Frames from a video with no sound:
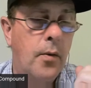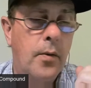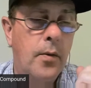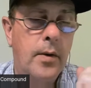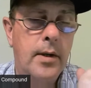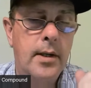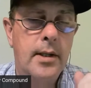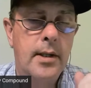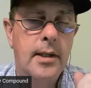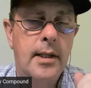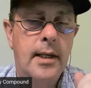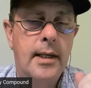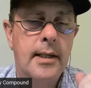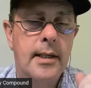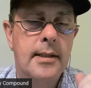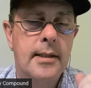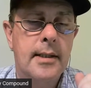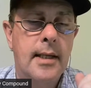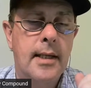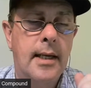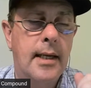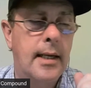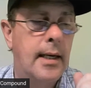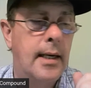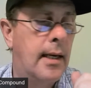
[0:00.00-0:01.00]
one of the things
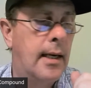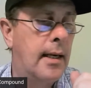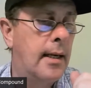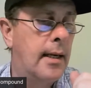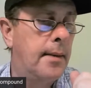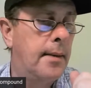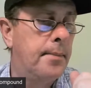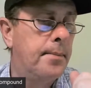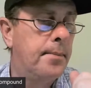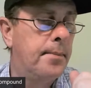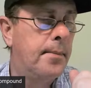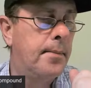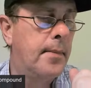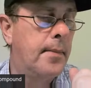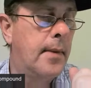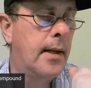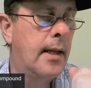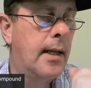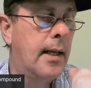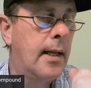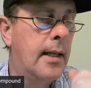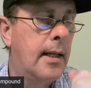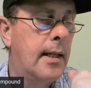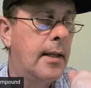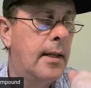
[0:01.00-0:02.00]
that
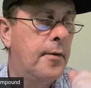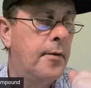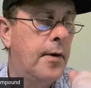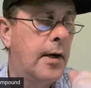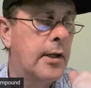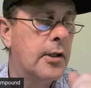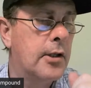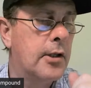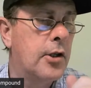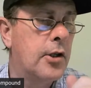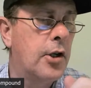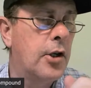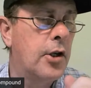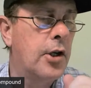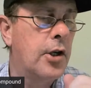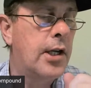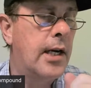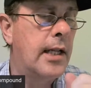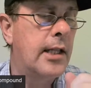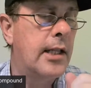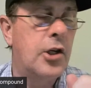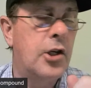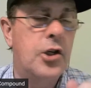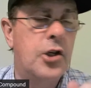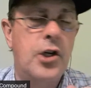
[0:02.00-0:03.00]
when I was
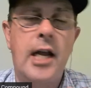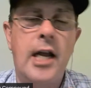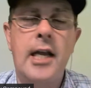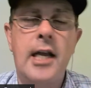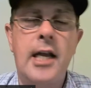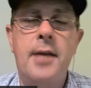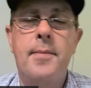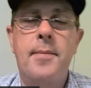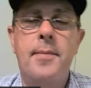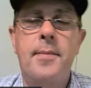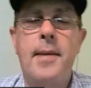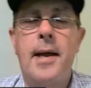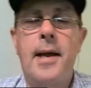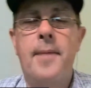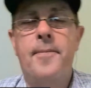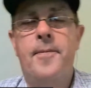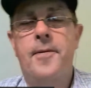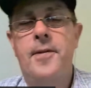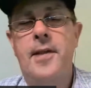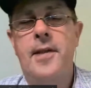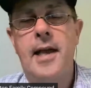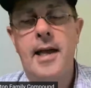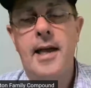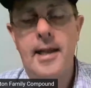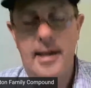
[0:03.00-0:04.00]
looking at the shake
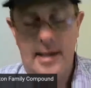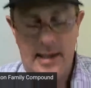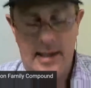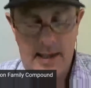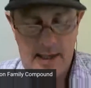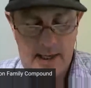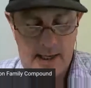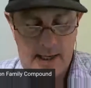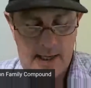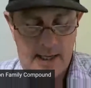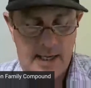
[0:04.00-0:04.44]
map for that,